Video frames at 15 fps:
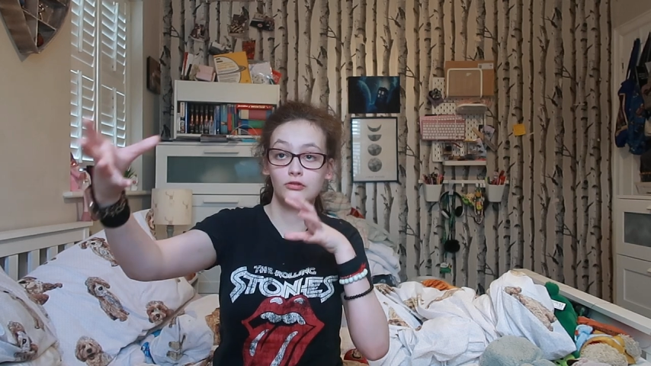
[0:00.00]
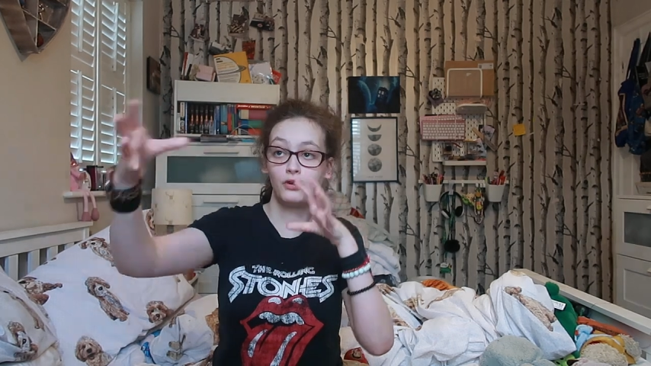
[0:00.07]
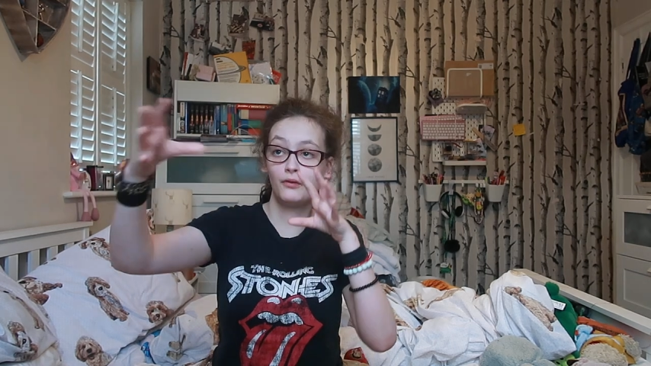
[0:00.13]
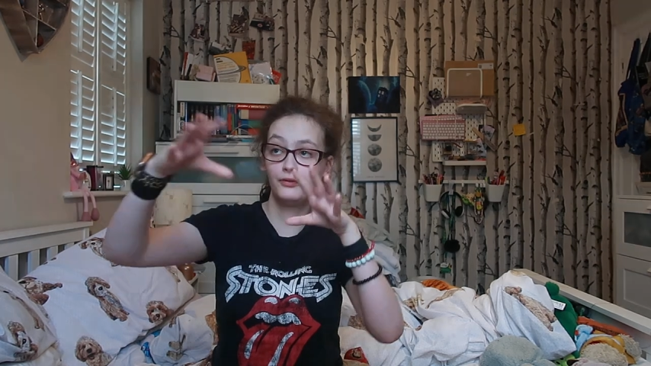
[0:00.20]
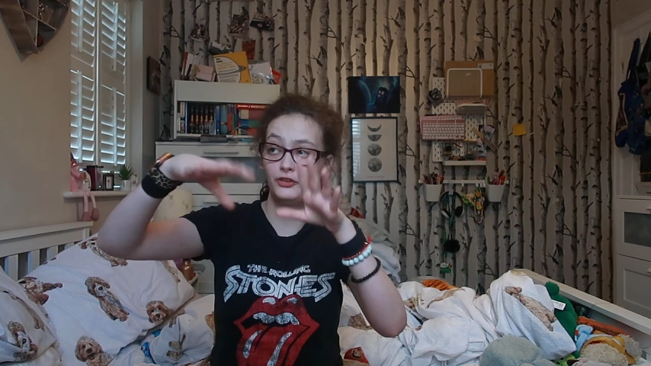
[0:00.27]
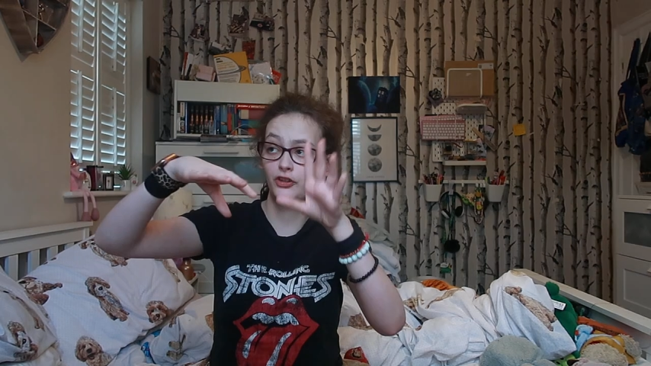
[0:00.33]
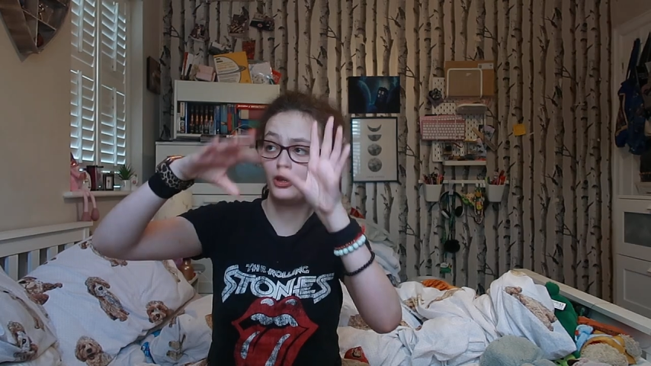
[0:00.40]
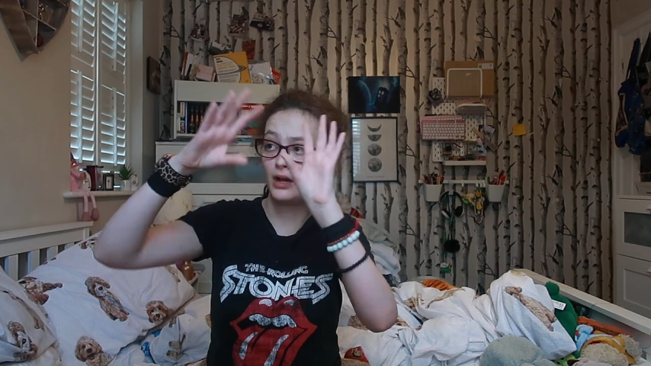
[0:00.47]

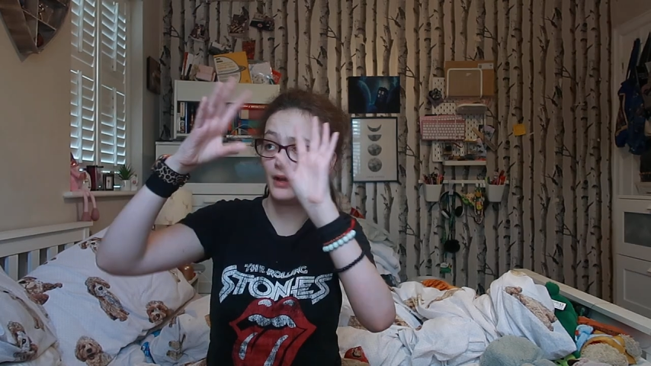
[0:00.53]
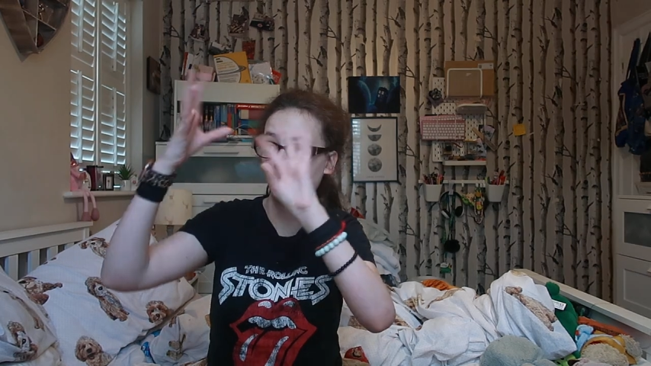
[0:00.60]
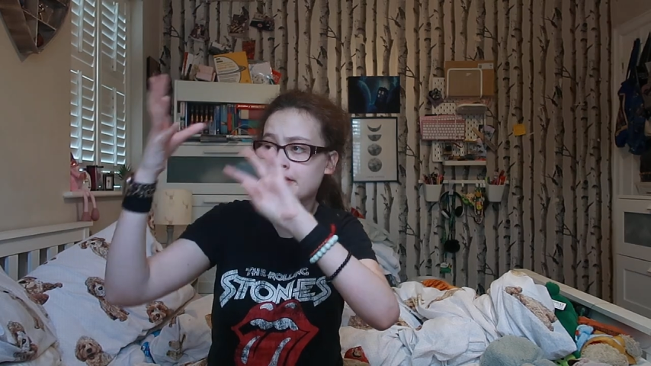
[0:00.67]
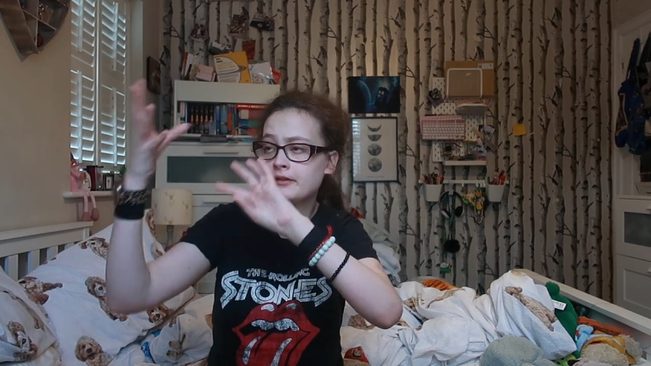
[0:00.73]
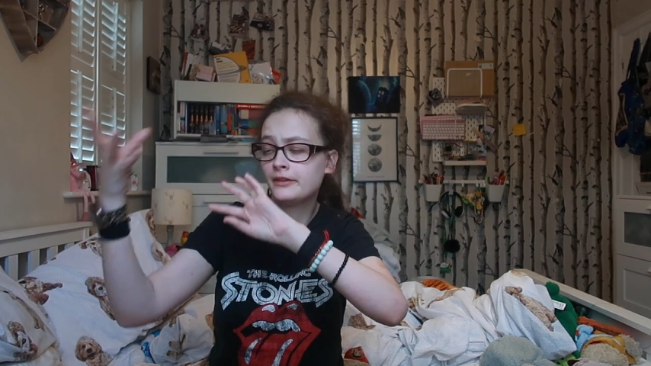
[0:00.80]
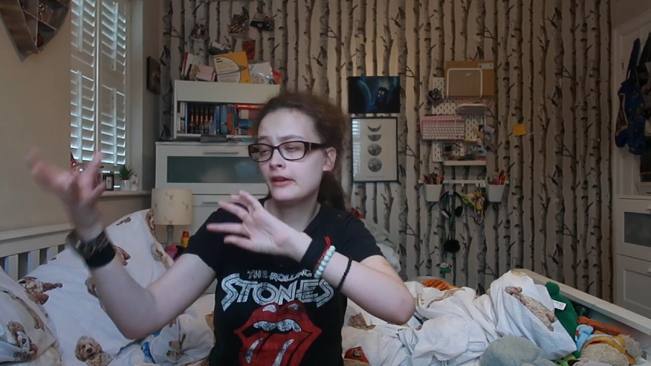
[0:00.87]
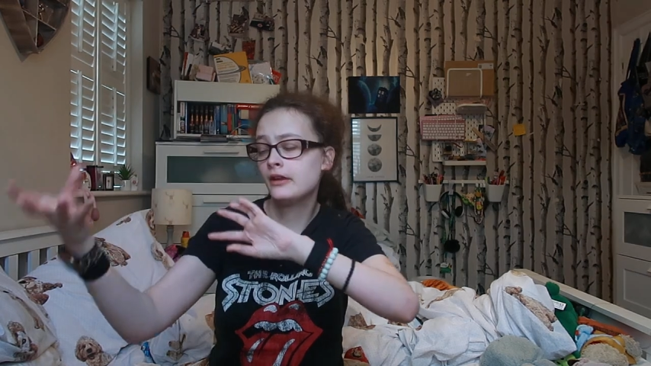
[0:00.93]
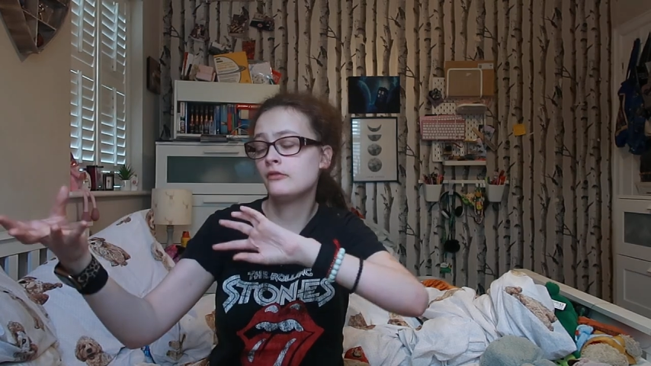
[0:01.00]
obviously you had the
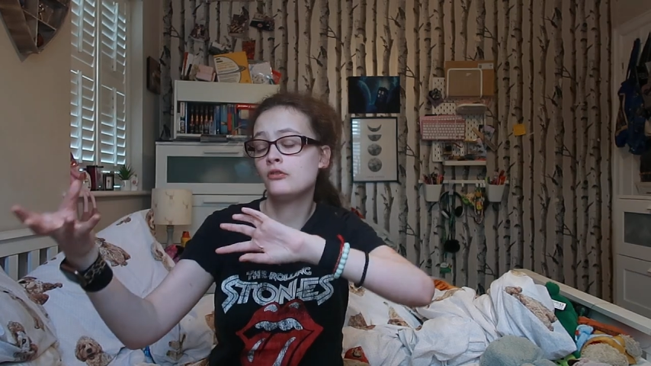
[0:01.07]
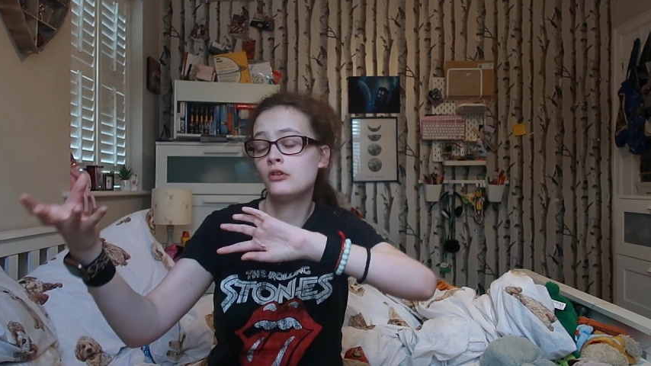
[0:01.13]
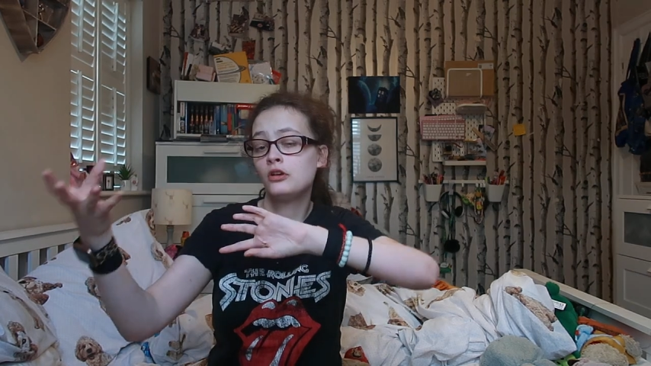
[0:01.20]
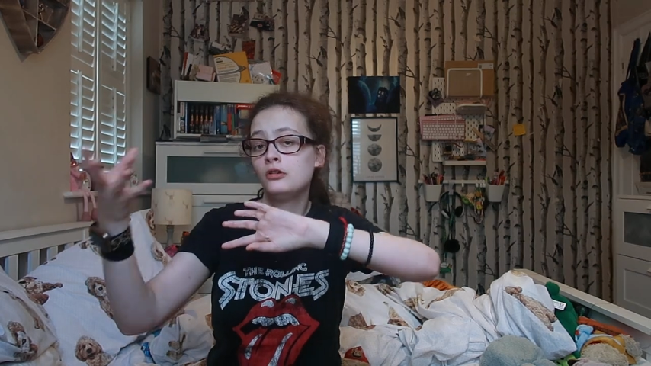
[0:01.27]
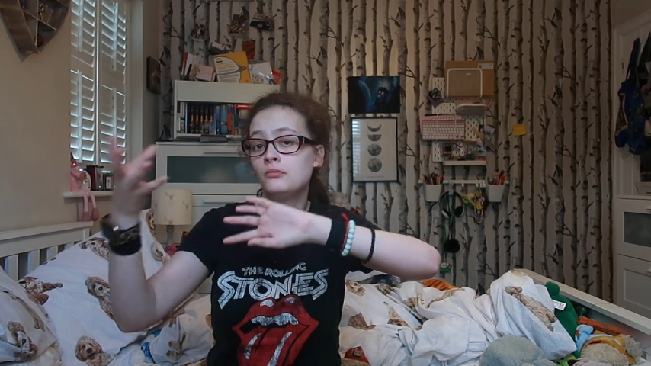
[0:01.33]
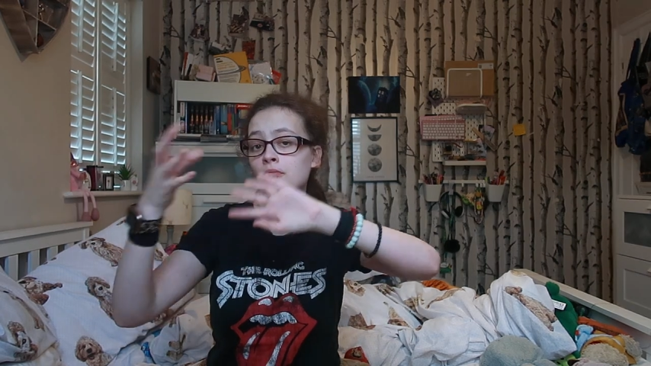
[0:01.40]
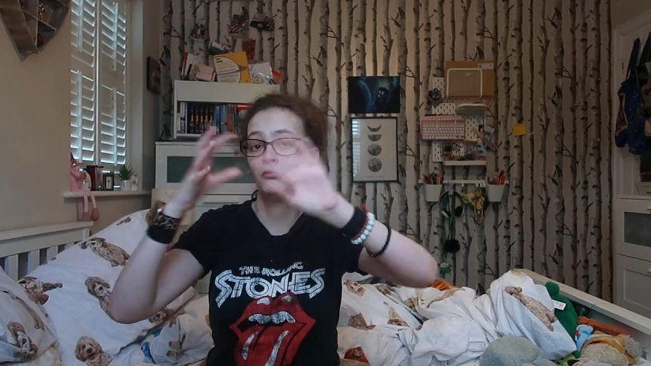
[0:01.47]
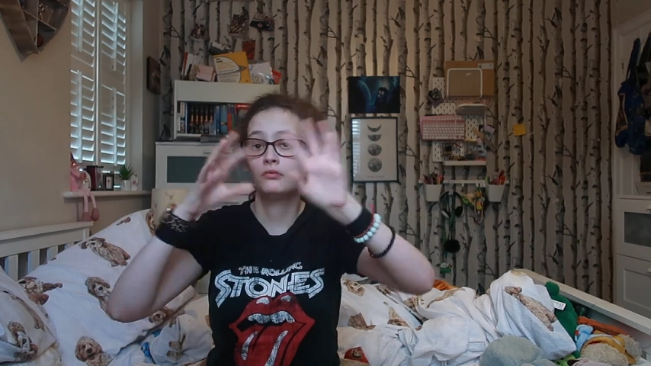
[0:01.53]
sitting
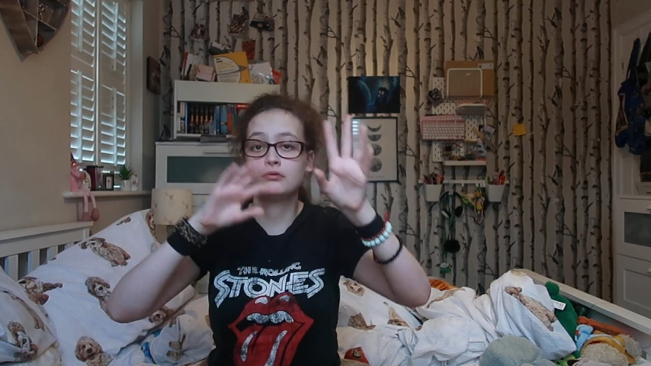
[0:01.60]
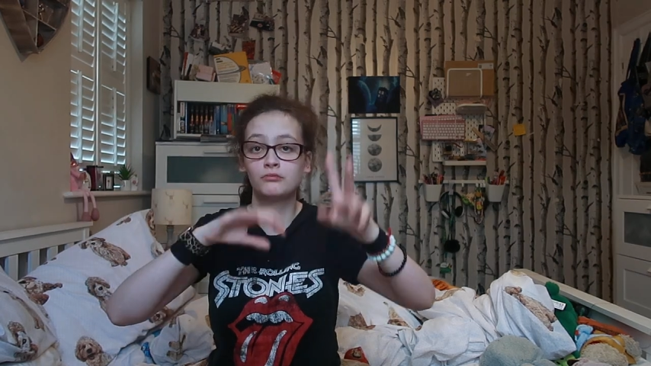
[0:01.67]
room